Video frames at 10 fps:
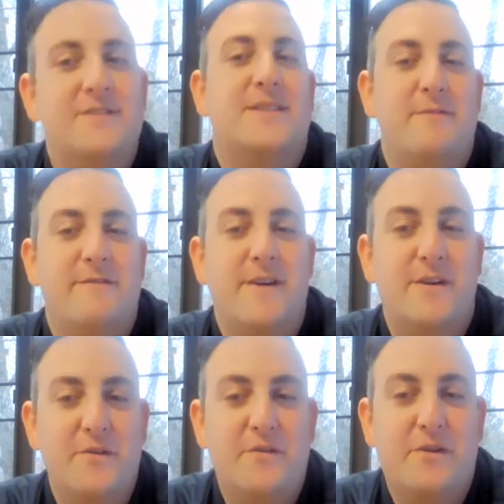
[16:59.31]
for some of our
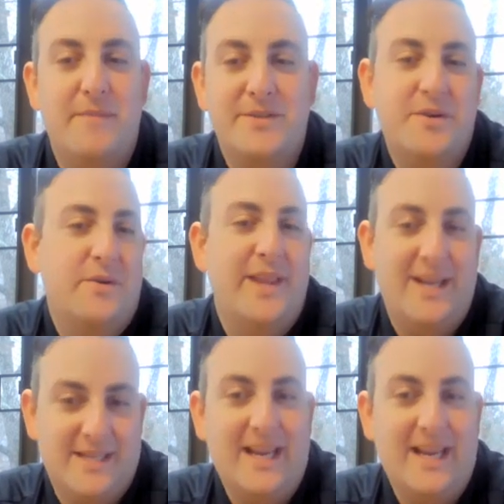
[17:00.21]
local Metro Atlanta